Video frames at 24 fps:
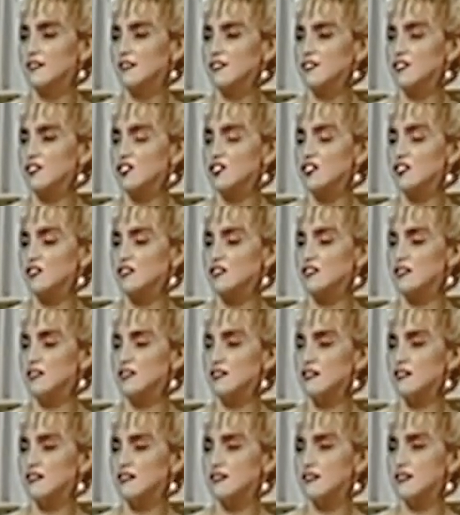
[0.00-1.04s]
It's
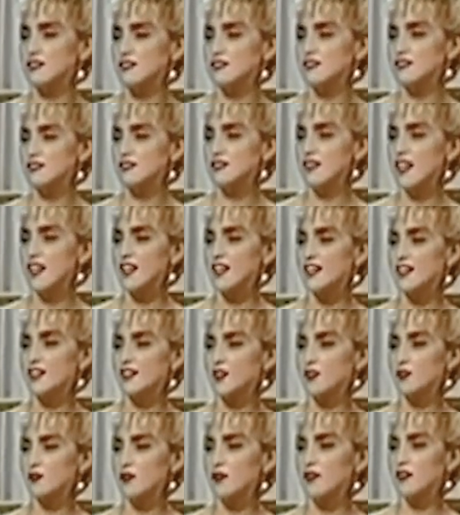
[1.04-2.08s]
just
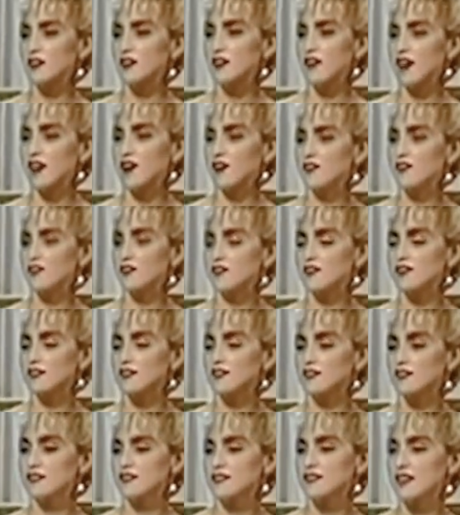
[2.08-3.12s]
letting a little bit out
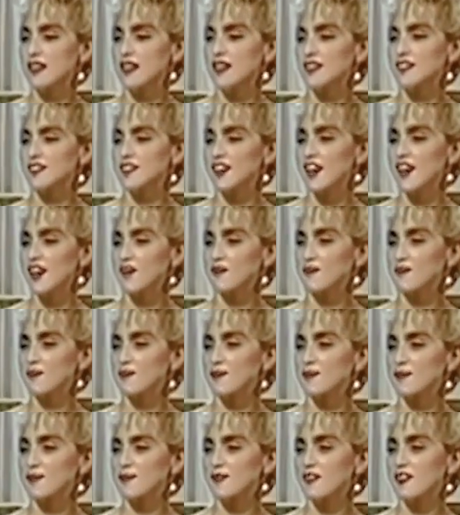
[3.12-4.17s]
at a
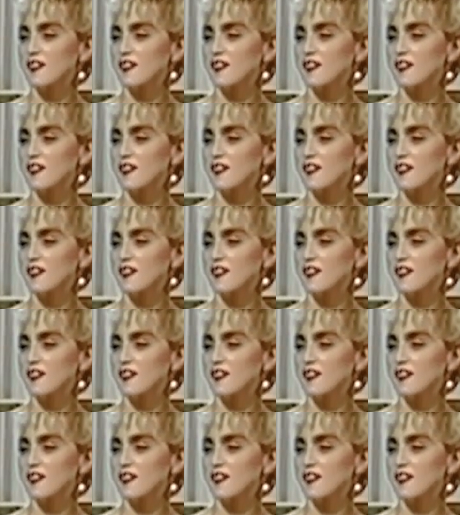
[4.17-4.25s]
time.